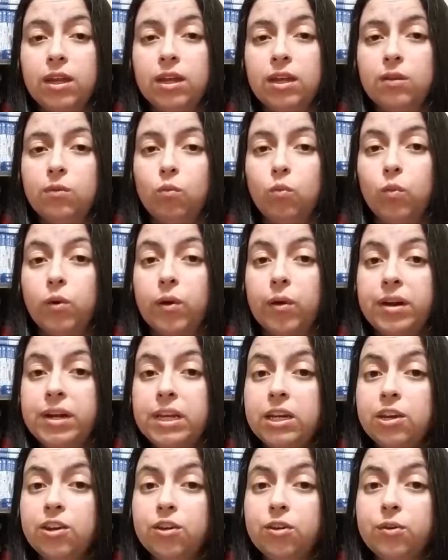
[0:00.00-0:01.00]
like, what do I
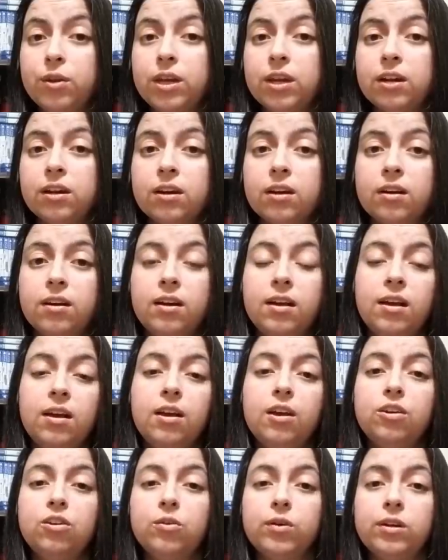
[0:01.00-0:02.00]
need to do here?
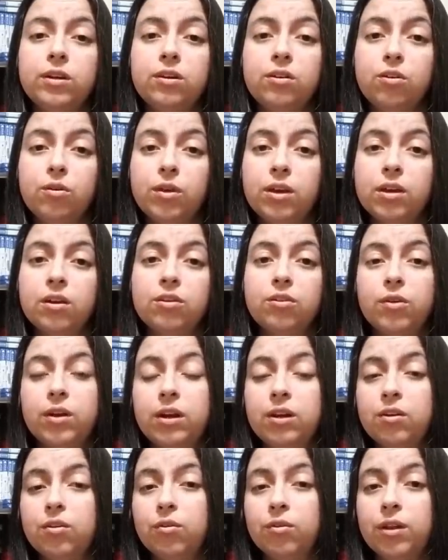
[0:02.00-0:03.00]
Do I need to go here? Do I
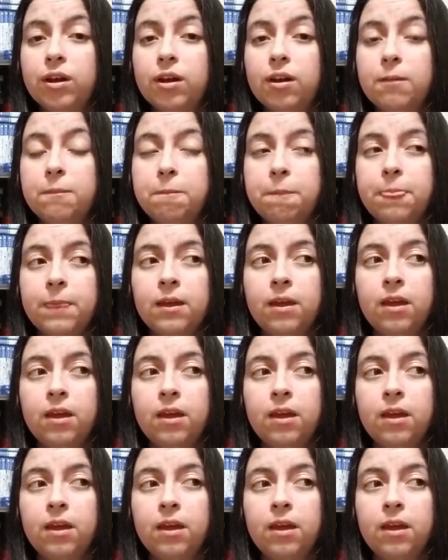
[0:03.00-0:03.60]
need to go there?